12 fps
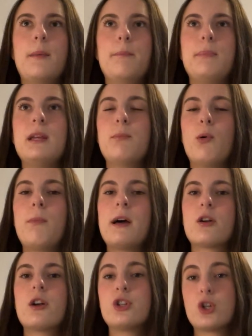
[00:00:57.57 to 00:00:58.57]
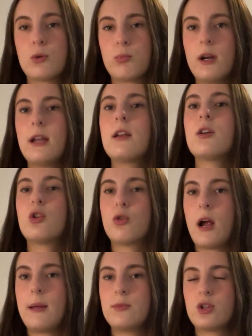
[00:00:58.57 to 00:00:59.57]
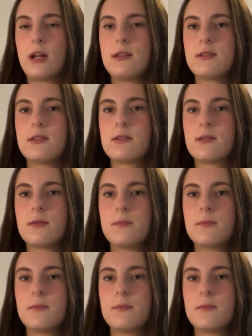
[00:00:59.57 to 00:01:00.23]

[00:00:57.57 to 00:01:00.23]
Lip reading: people better interpret crime trends.